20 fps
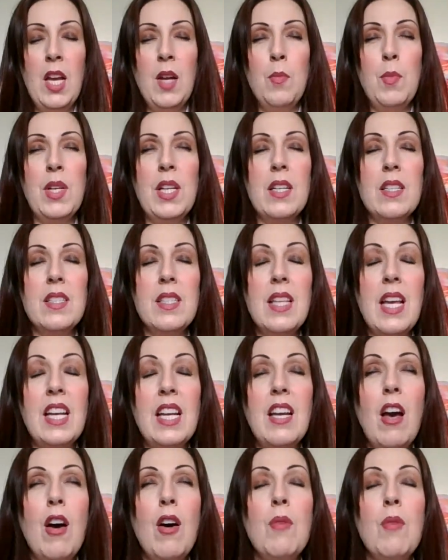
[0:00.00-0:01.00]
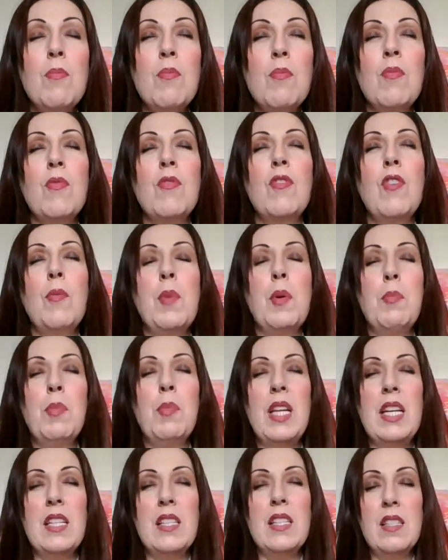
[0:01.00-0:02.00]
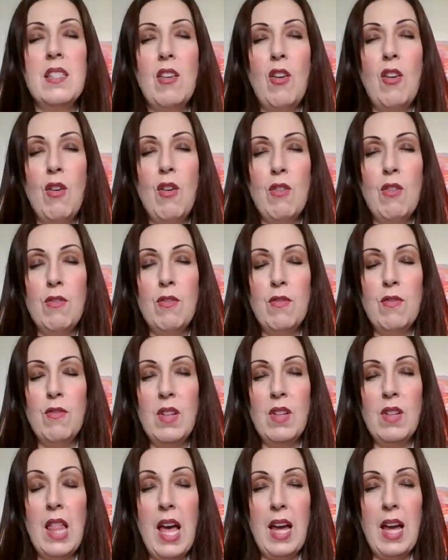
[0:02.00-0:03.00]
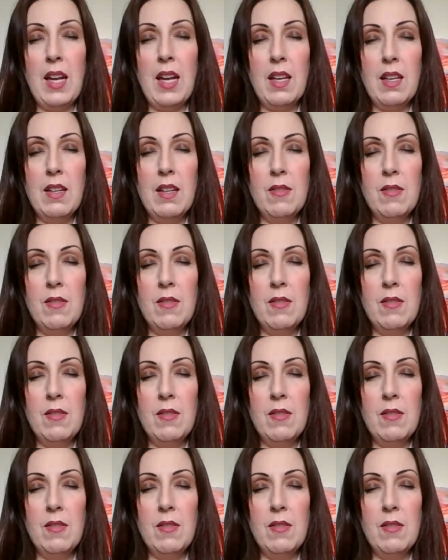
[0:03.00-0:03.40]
because they come from a place of lack.